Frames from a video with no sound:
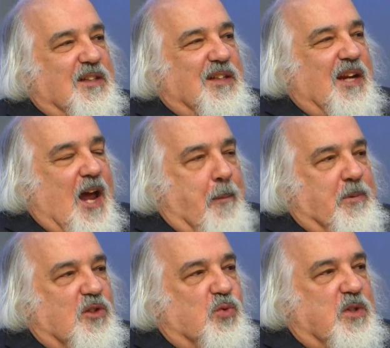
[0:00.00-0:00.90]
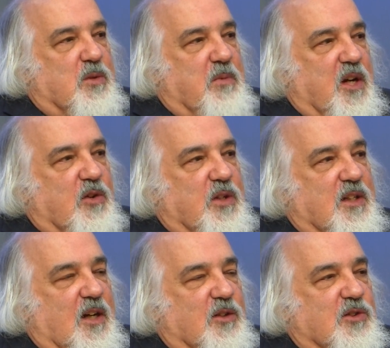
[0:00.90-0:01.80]
thing that happens with the mayor
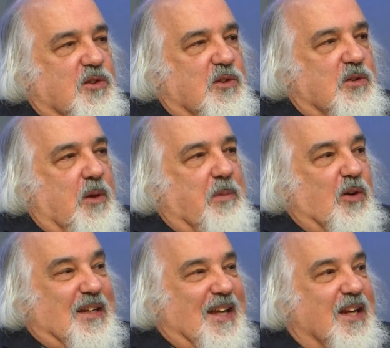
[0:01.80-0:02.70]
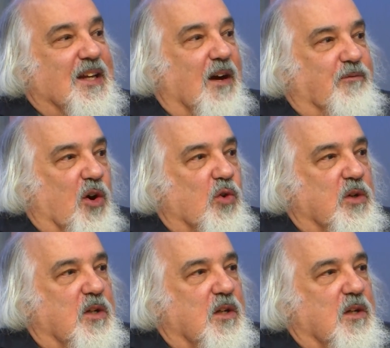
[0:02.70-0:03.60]
and the council about getting a
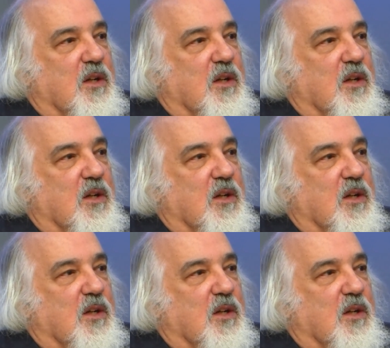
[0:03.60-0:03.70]
vote.